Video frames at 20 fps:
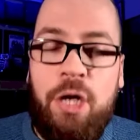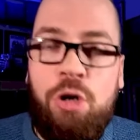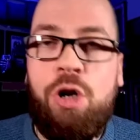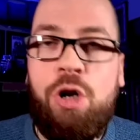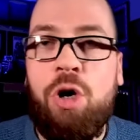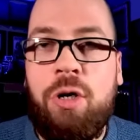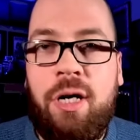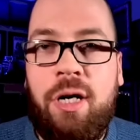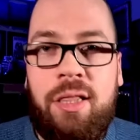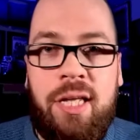when
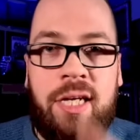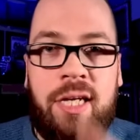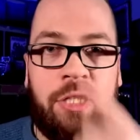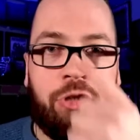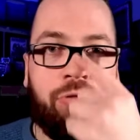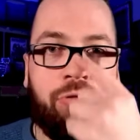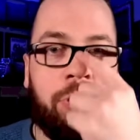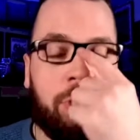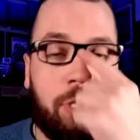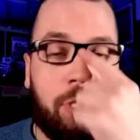you look at
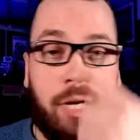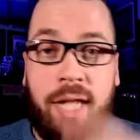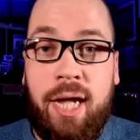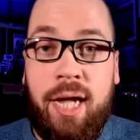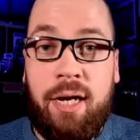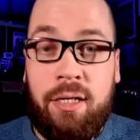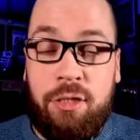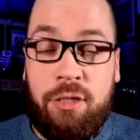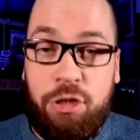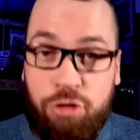these
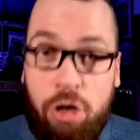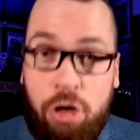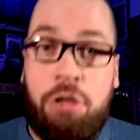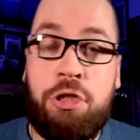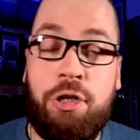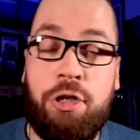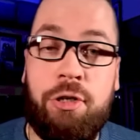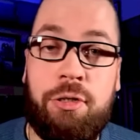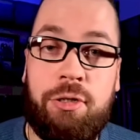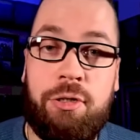crystalline
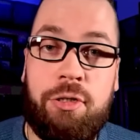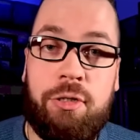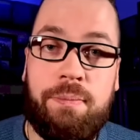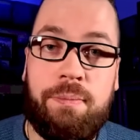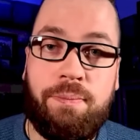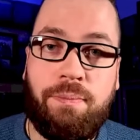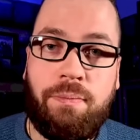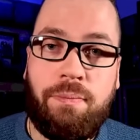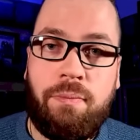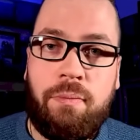
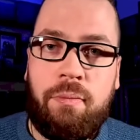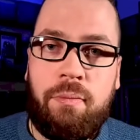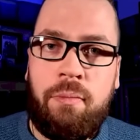structures,